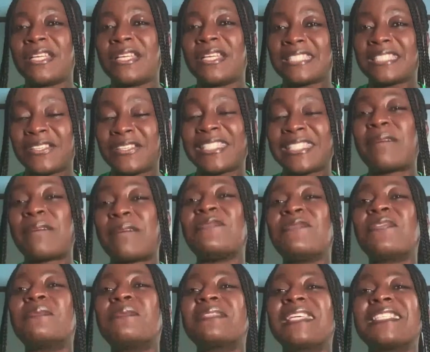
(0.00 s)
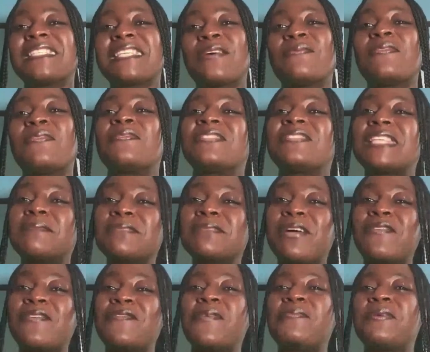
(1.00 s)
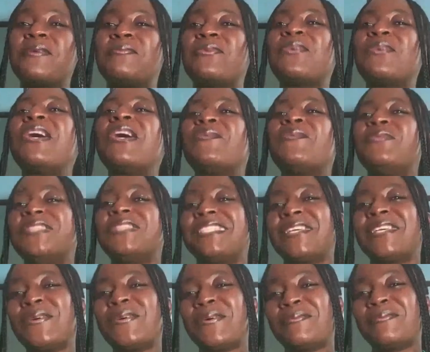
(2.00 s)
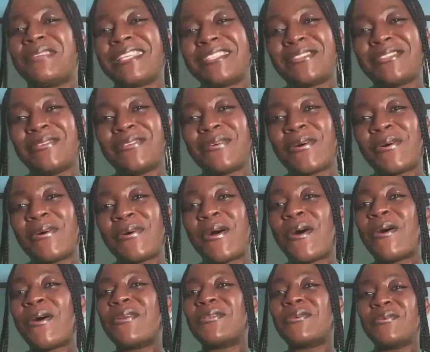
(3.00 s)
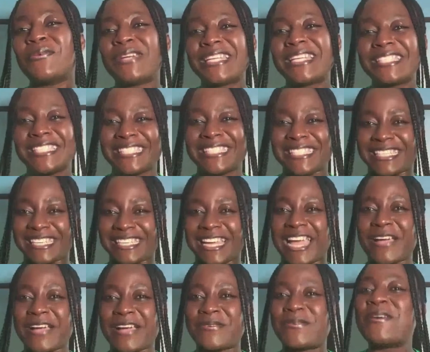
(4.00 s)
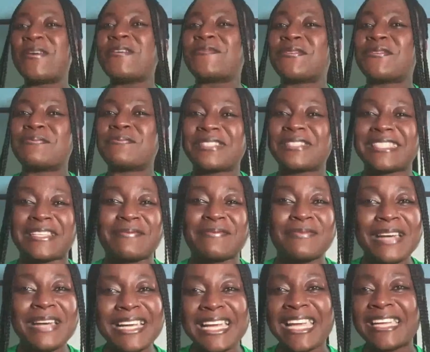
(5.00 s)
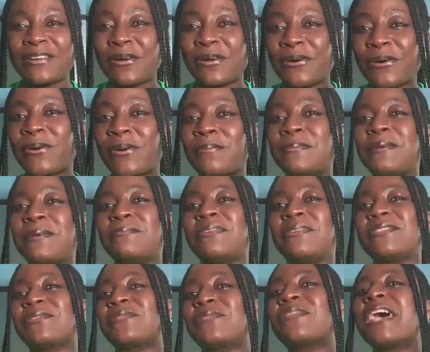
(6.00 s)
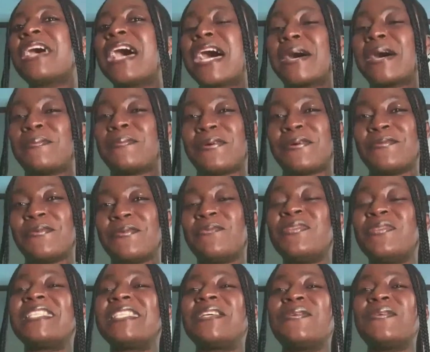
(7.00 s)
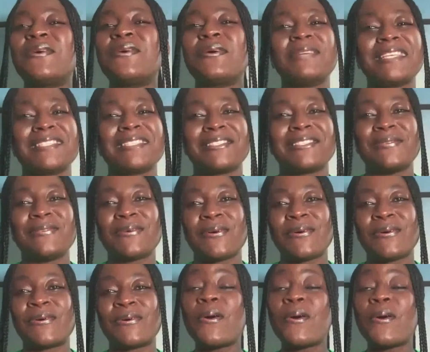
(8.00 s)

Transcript: So it's coming from Center of Hope. Center of Hope people, we say God bless you all, all the way to Chicago from Pastor Mark and all members of Upper Room. We say God bless you all.